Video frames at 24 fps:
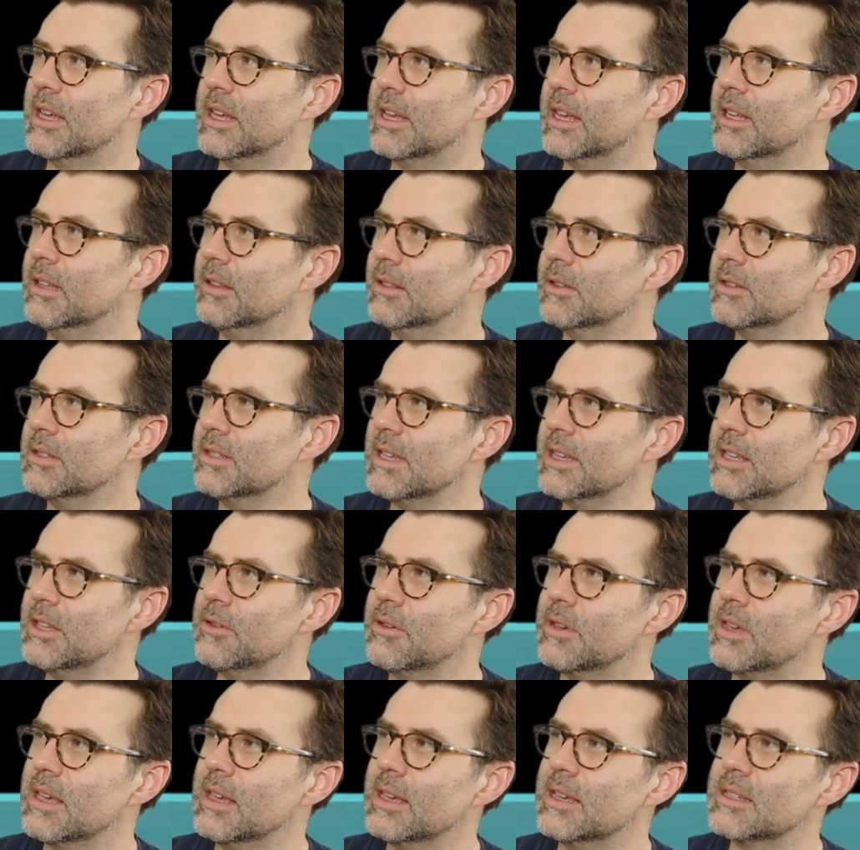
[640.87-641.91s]
It looks like you
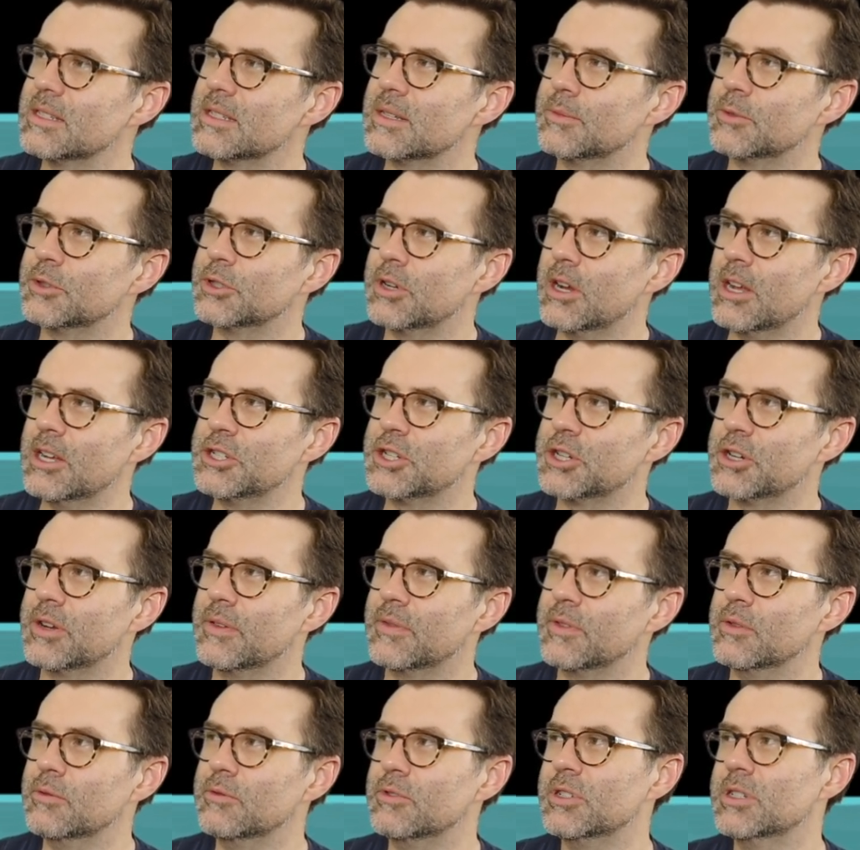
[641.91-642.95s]
can get some treasure
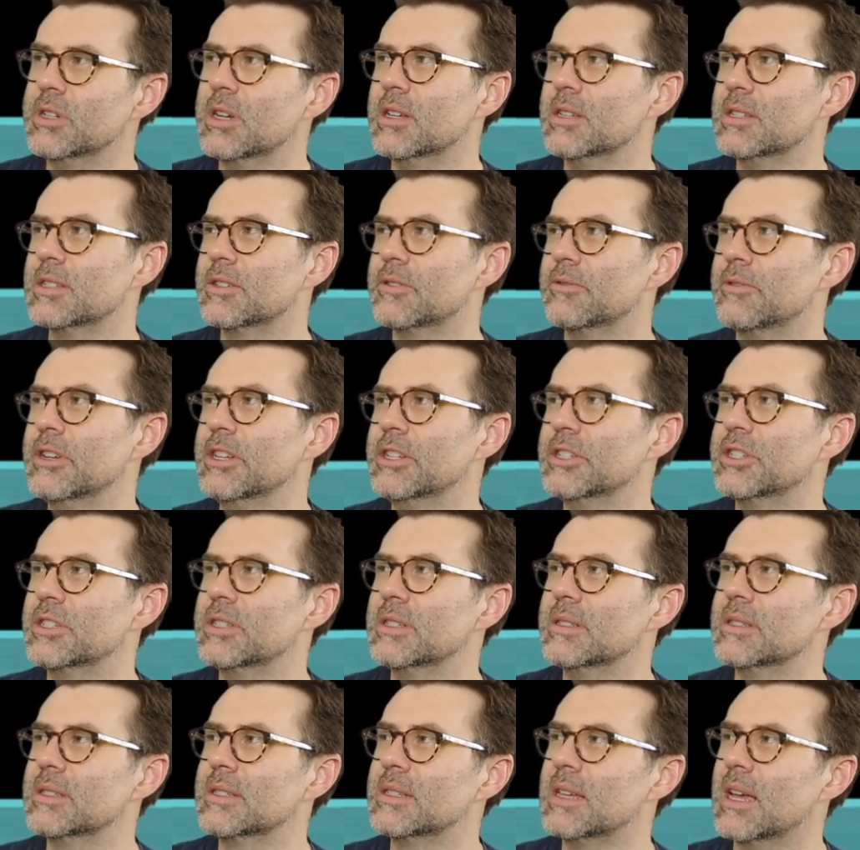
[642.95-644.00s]
if you just reach
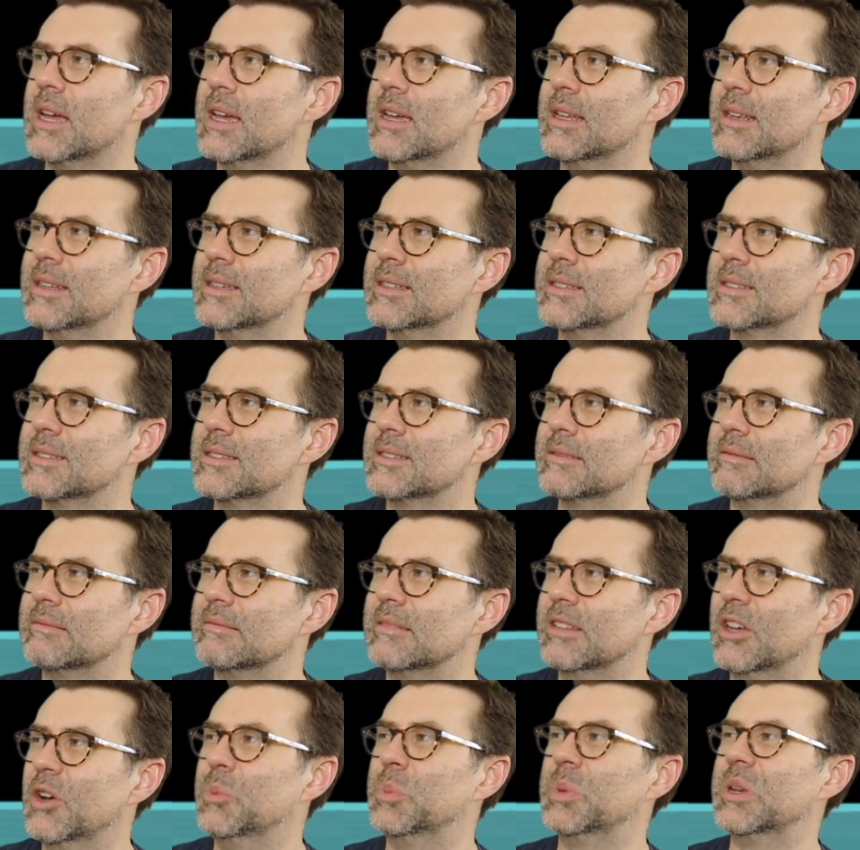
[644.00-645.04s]
inside its
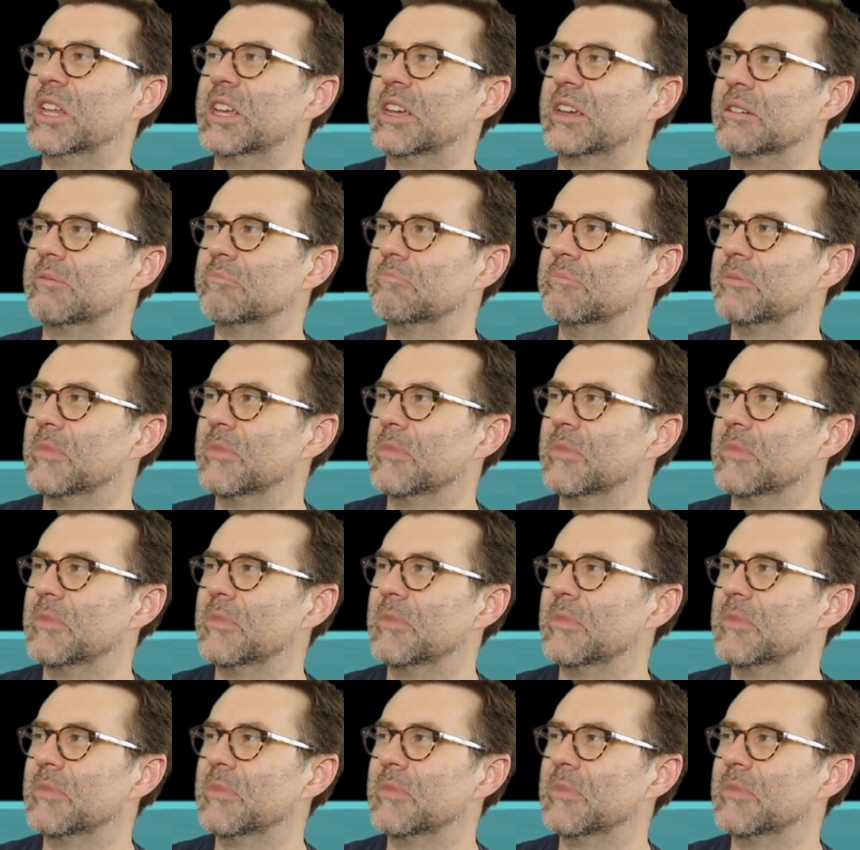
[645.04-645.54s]
opening.